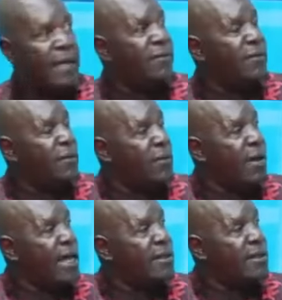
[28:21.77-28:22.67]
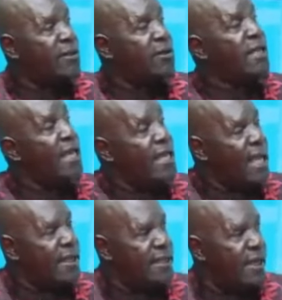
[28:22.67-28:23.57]
And if you look at those
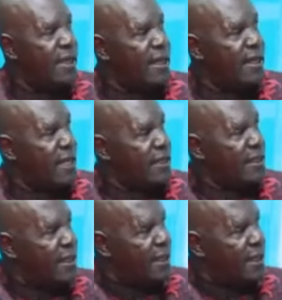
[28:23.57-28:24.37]
areas, that